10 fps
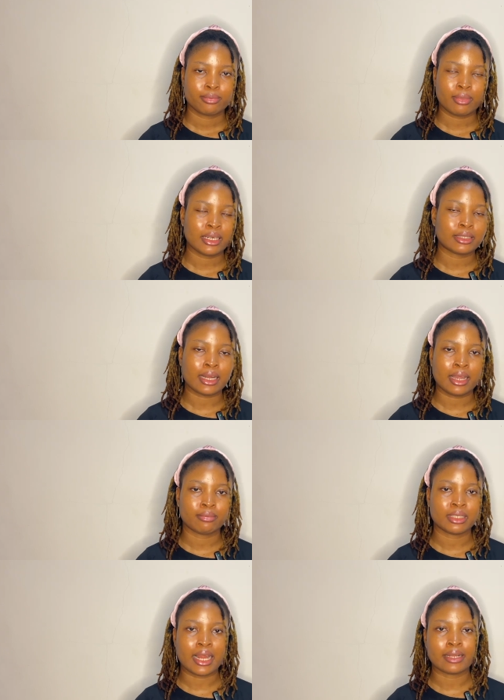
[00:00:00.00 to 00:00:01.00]
many
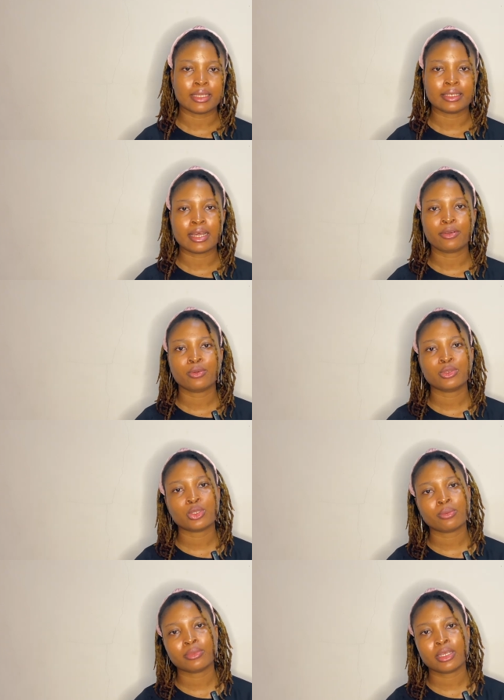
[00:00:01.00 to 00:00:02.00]
times that I download
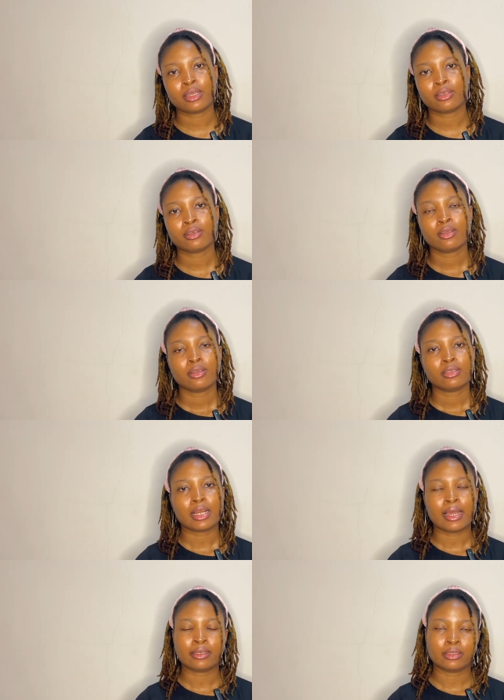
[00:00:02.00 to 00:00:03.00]
something
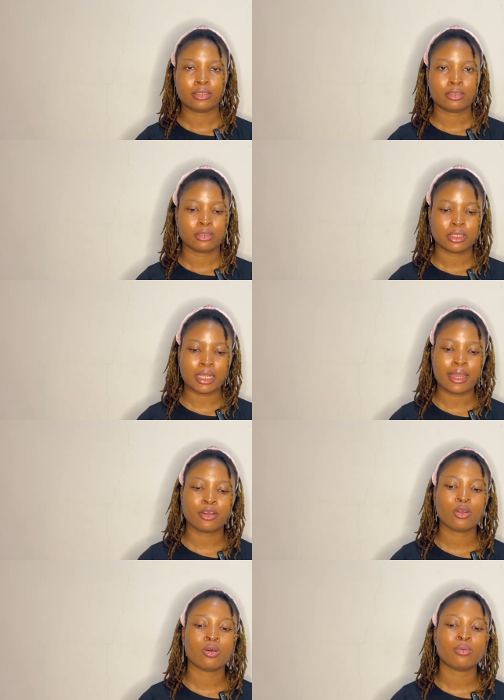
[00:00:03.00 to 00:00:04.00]
and
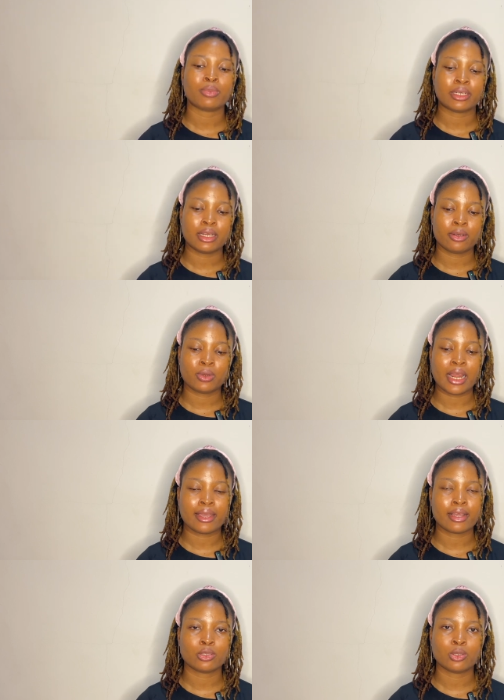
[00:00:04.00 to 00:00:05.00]
sign up, and then when
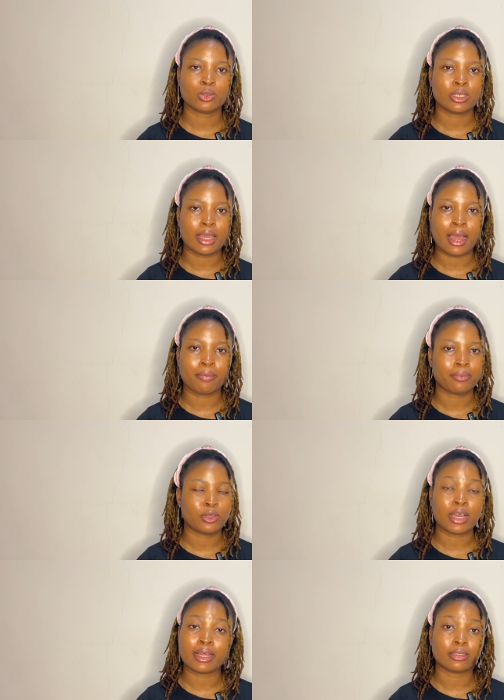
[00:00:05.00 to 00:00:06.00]
I get into the app,
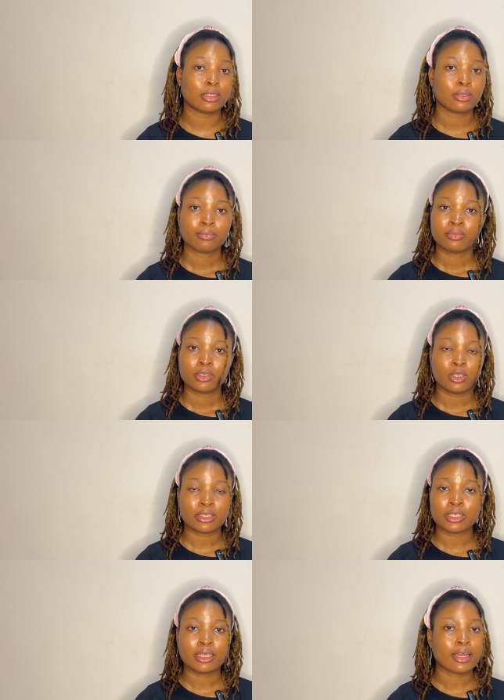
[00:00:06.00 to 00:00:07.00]
you
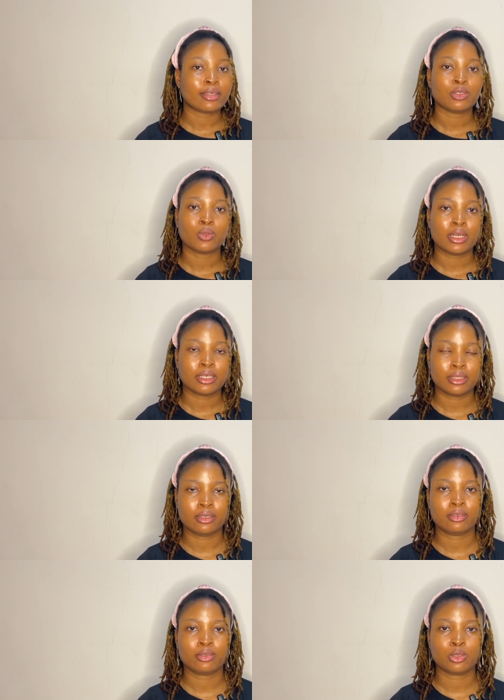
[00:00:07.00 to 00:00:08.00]
actually can't do
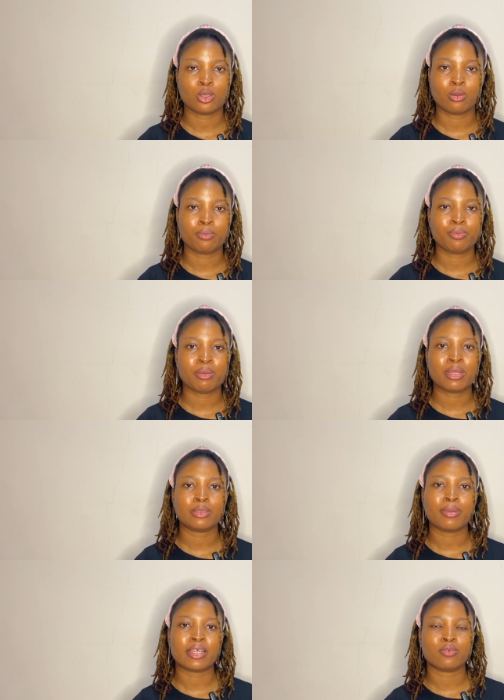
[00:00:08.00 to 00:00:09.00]
anything. Some
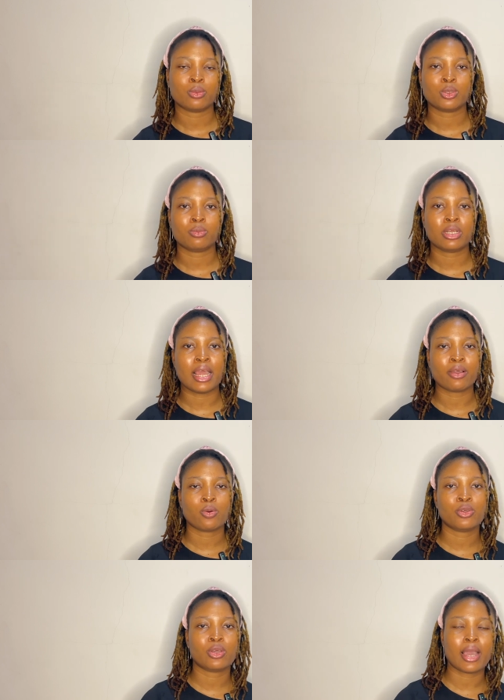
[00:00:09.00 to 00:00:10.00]
payment platforms will be like,
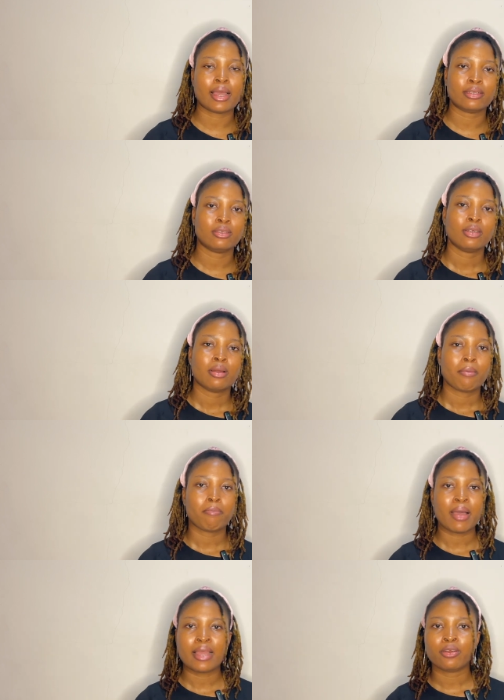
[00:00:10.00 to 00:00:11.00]
oh, you can
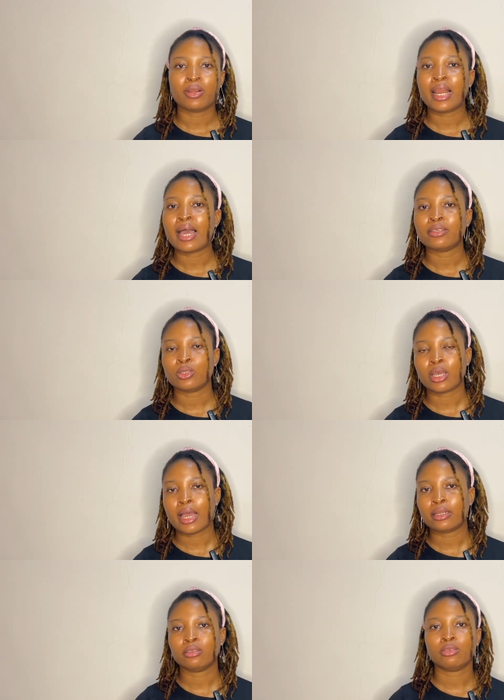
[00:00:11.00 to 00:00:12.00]
buy dollars, you
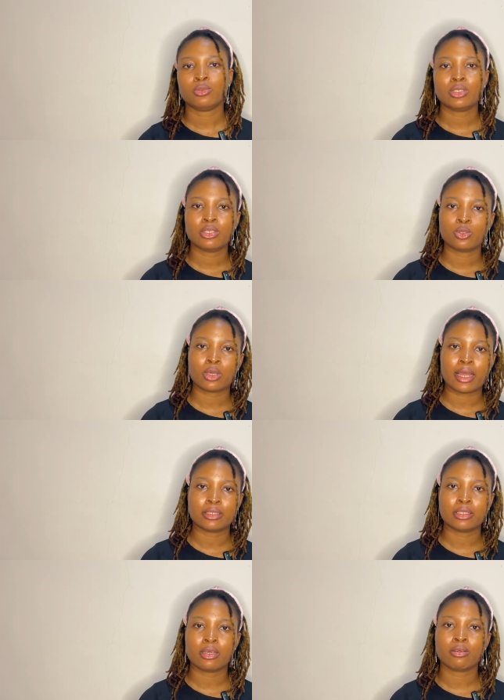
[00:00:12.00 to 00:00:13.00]
can do this, you can
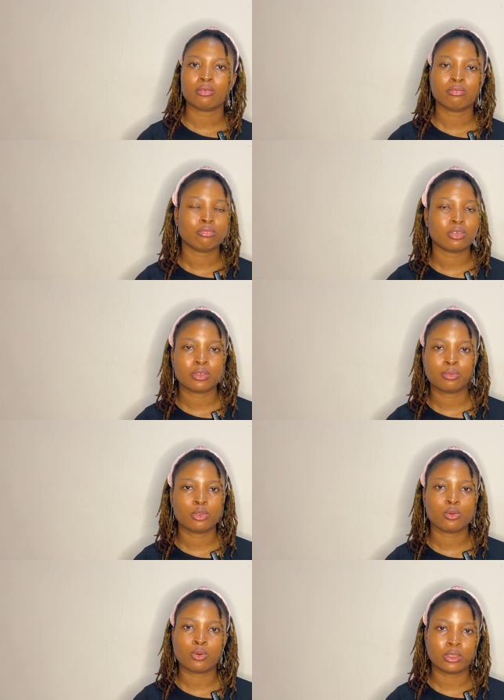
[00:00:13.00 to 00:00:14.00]
sell
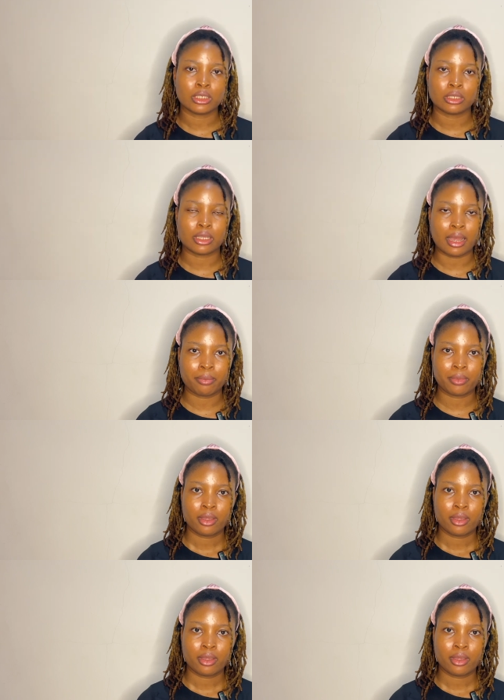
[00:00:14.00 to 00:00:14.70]
crypto on this app.